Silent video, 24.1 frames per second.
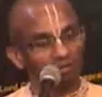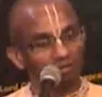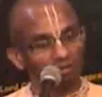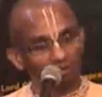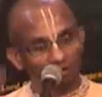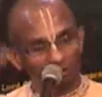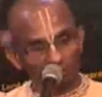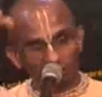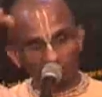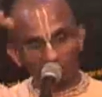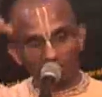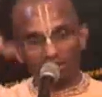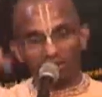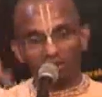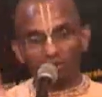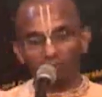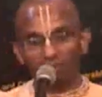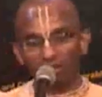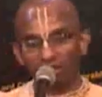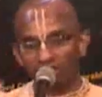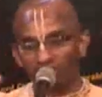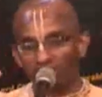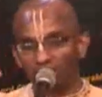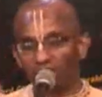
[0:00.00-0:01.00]
And find our
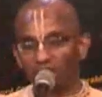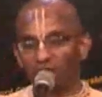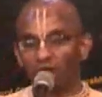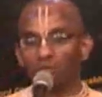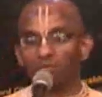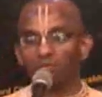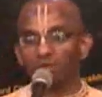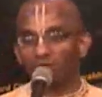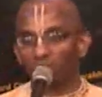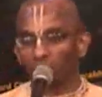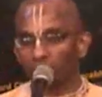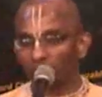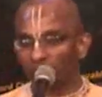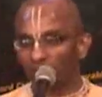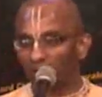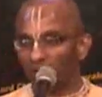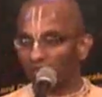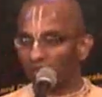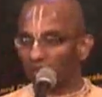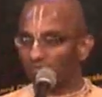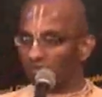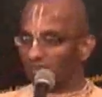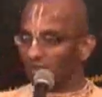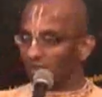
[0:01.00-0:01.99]
mind will calm down. And
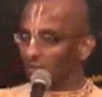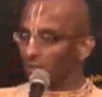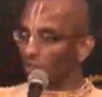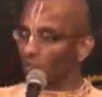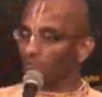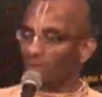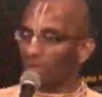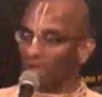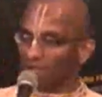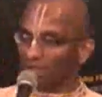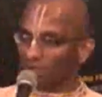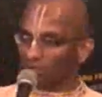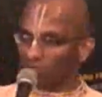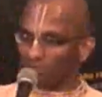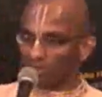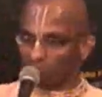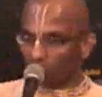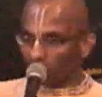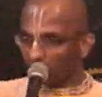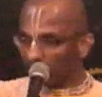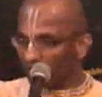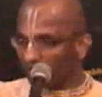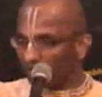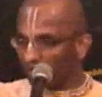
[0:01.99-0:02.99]
then we can look back. Okay,
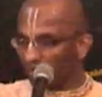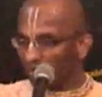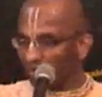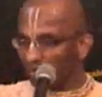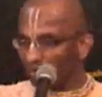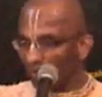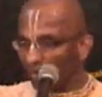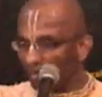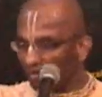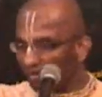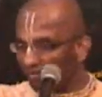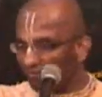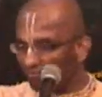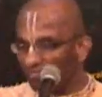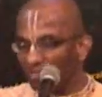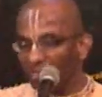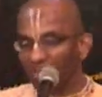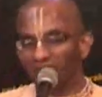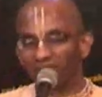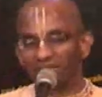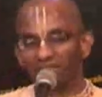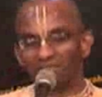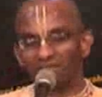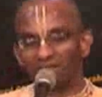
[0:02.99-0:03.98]
what did I write? Why did I feel
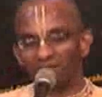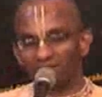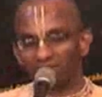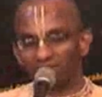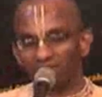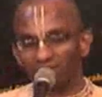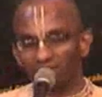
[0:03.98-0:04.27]
like that?